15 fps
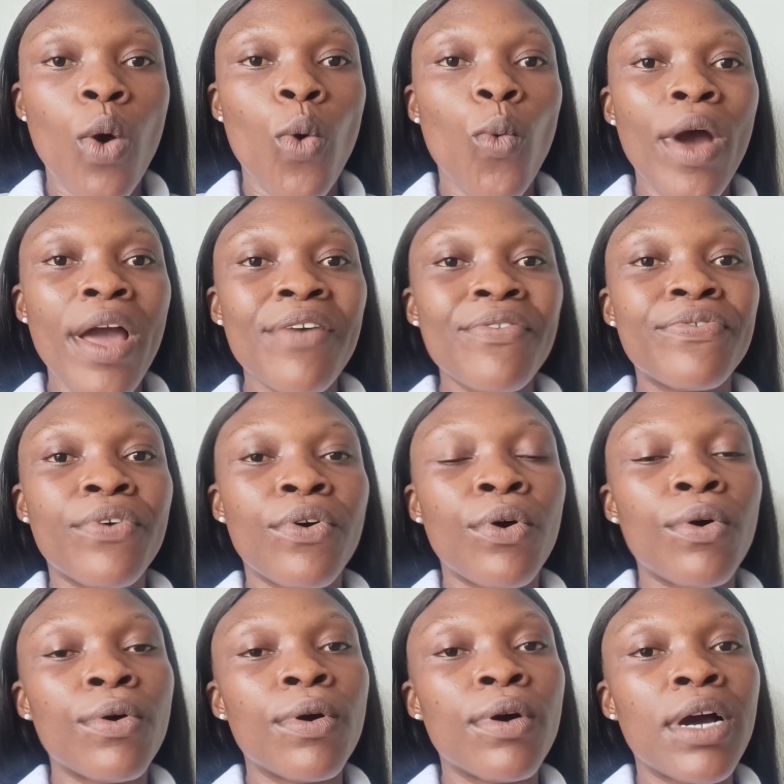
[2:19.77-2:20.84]
Why
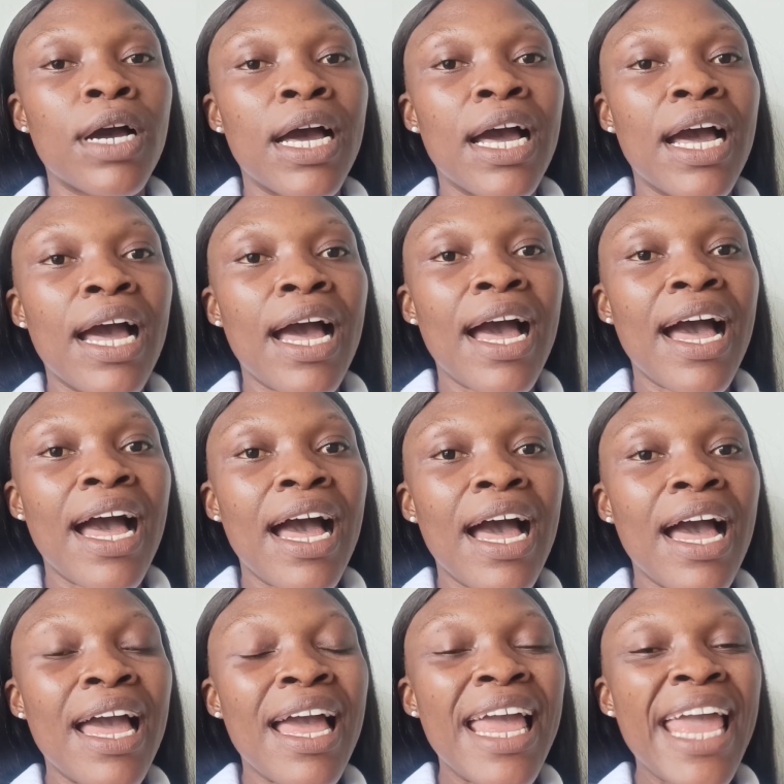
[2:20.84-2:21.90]
for
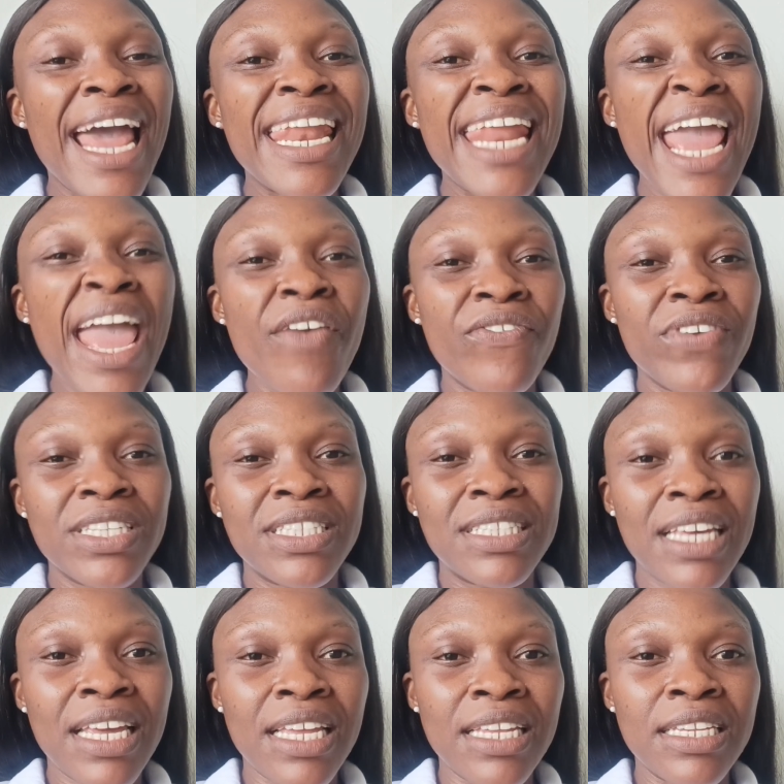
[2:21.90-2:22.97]
an heavy
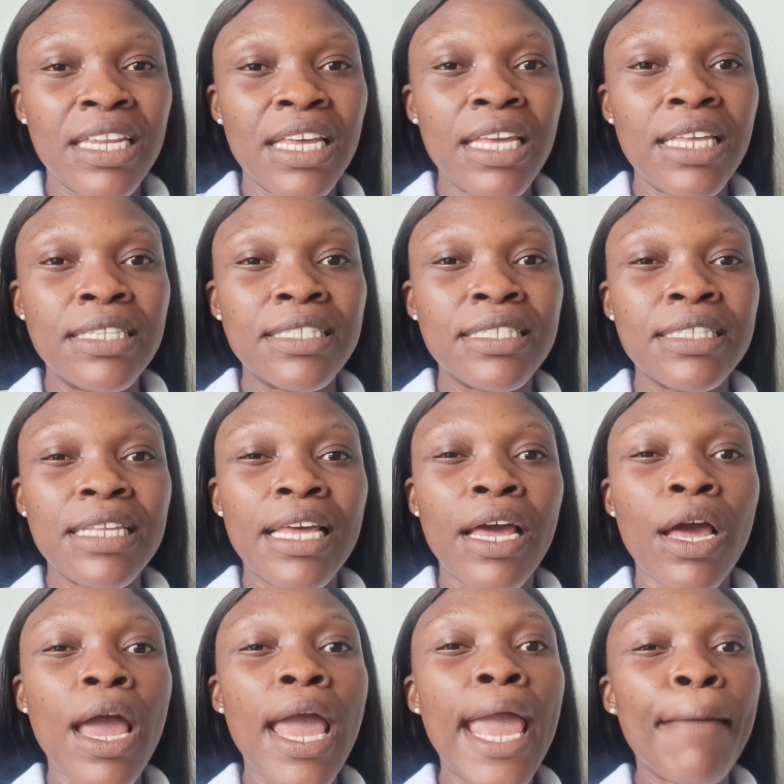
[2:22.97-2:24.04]
stain,
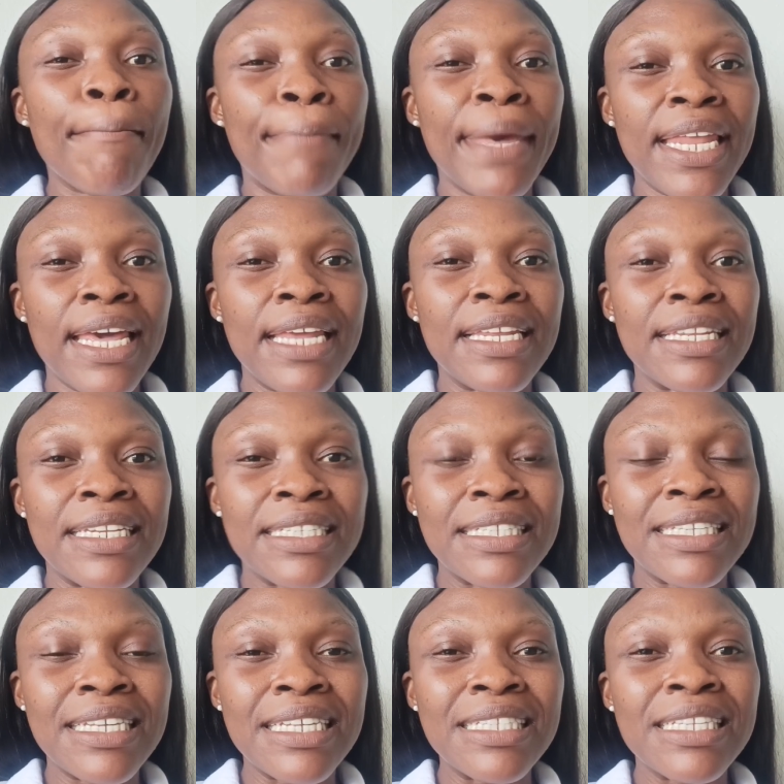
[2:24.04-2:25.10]
it's embedded in
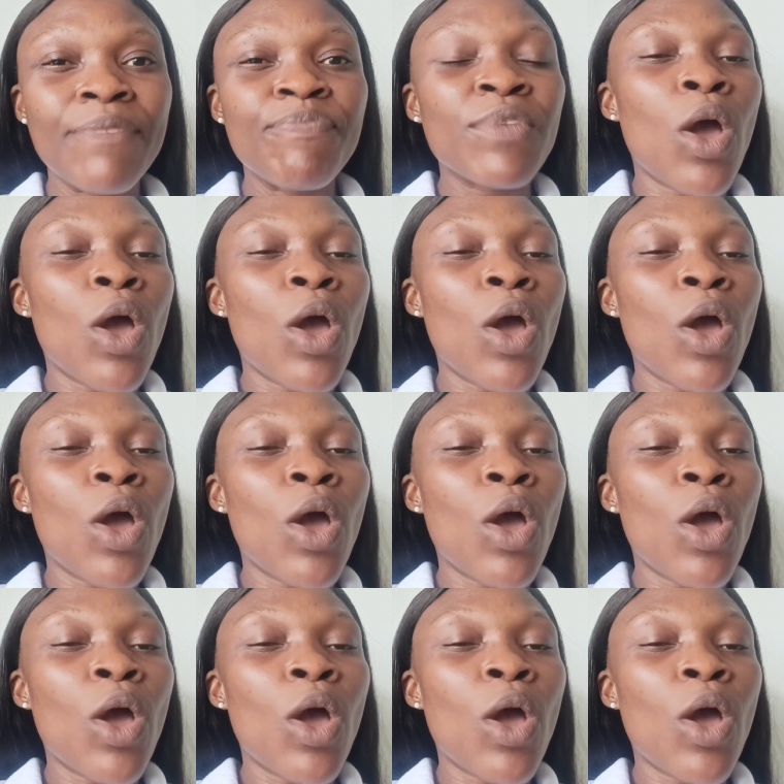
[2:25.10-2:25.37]
the teeth.